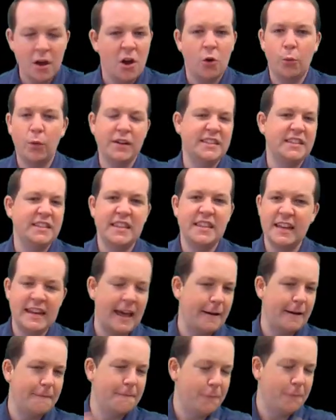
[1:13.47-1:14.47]
What's the
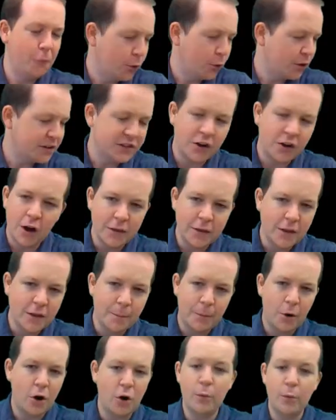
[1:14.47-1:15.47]
net force on the
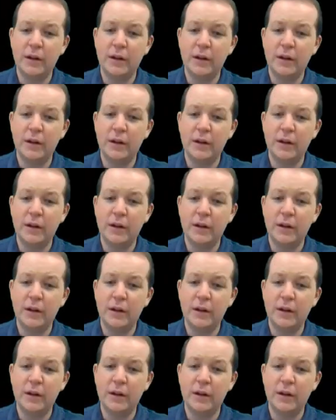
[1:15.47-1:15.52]
ball?